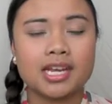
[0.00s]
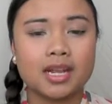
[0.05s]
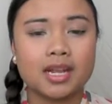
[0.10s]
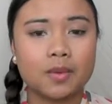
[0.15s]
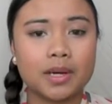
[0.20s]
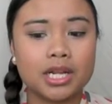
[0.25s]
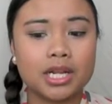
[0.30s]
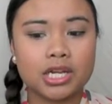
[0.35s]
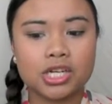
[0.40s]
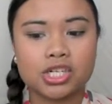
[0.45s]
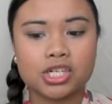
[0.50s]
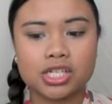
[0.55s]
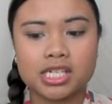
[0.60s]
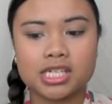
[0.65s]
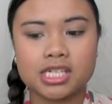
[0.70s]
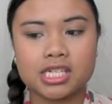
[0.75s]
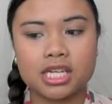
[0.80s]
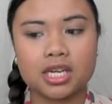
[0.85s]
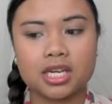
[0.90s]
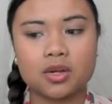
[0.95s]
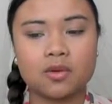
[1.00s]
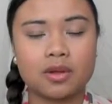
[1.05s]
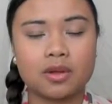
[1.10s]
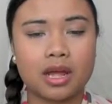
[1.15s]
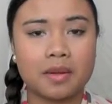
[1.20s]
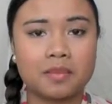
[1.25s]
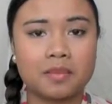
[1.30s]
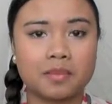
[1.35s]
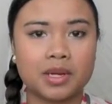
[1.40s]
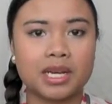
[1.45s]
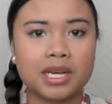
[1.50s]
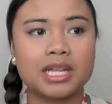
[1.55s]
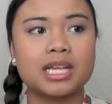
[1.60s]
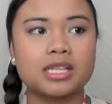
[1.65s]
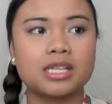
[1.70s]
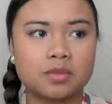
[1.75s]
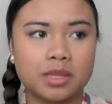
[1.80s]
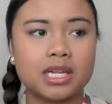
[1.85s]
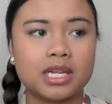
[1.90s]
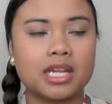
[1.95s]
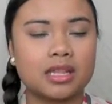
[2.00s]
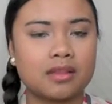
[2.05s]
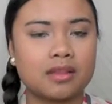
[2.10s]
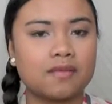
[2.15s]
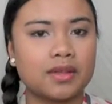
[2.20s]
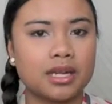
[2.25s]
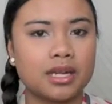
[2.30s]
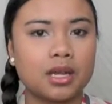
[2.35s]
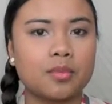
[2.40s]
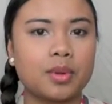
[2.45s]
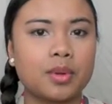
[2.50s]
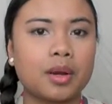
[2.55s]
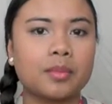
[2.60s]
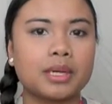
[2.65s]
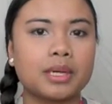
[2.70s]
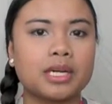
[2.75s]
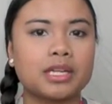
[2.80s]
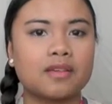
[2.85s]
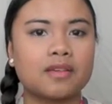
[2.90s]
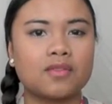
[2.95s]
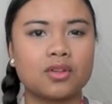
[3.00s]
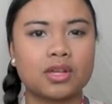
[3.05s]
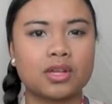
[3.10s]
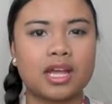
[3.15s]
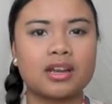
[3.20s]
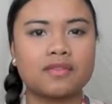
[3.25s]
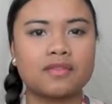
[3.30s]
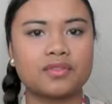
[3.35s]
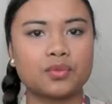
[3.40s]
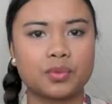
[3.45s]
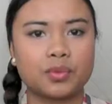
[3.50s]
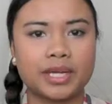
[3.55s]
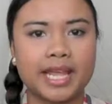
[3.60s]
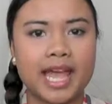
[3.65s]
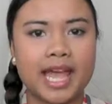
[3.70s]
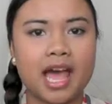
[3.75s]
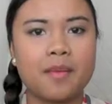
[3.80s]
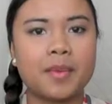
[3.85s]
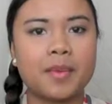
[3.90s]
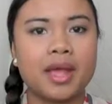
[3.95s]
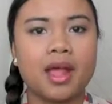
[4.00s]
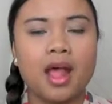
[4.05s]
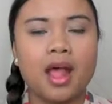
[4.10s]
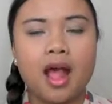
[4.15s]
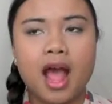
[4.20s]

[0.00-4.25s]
Now what I usually do, I'm going to explain in the video, but I'm going to give you kind of a recap.